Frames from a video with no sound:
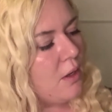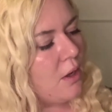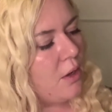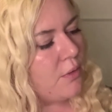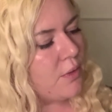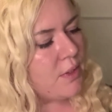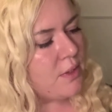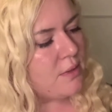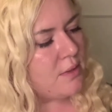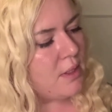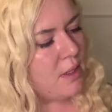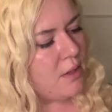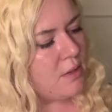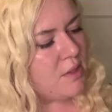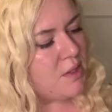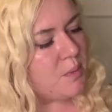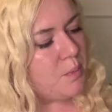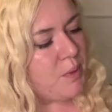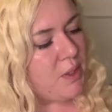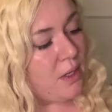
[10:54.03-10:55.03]
of
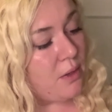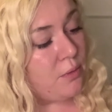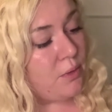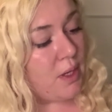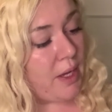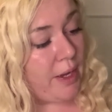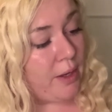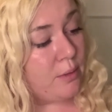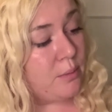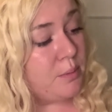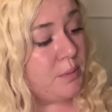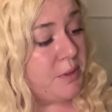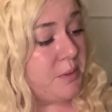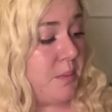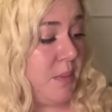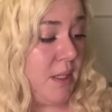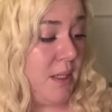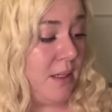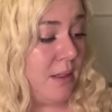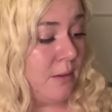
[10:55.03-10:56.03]
concerns, but if it helps
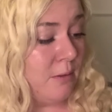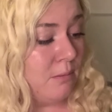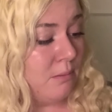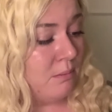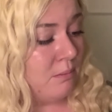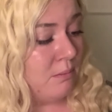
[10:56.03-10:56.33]
me,